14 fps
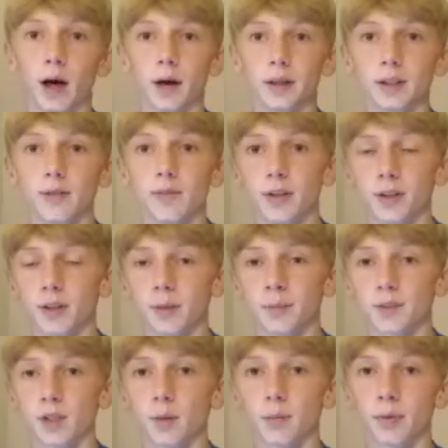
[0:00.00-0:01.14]
Give it a thumbs
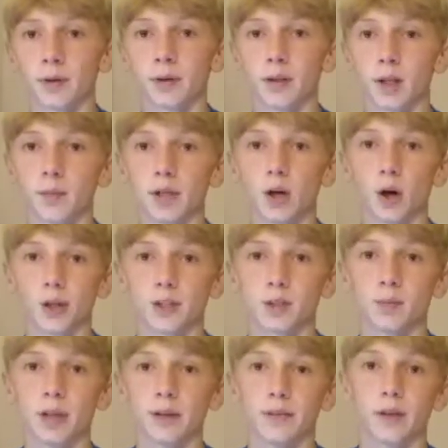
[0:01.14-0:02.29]
up. That'd be awesome.
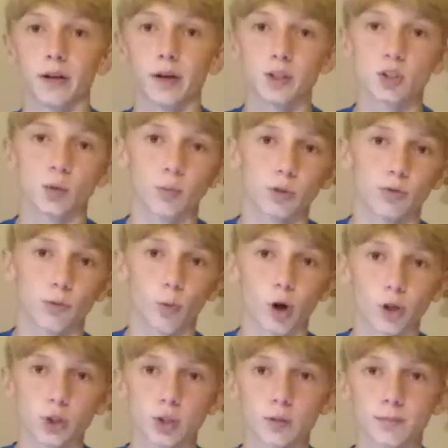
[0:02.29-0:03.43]
Thank you guys so much for watching.